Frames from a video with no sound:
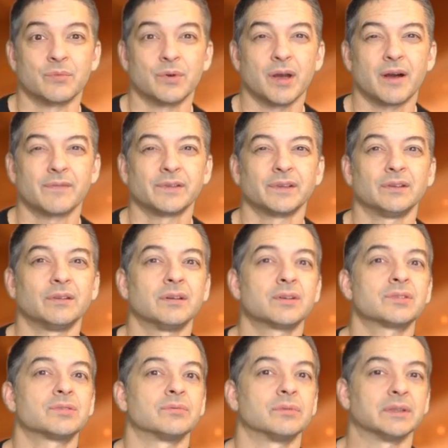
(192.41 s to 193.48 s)
we often
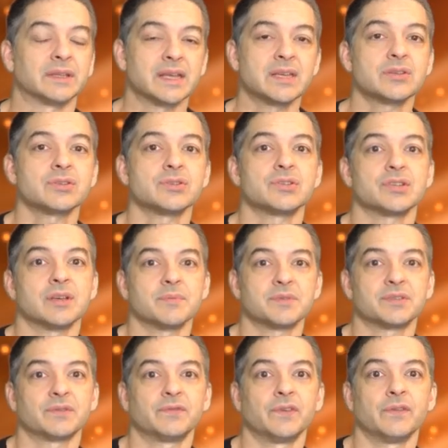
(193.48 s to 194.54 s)
look to relationships
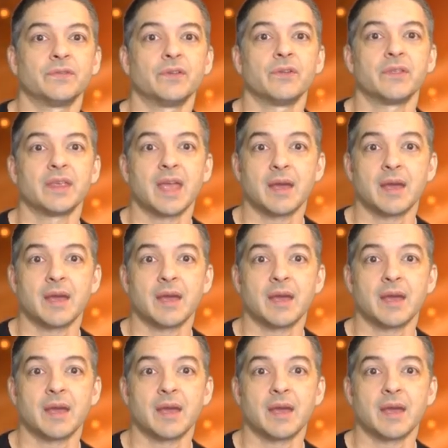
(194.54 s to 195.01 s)
to fulfill the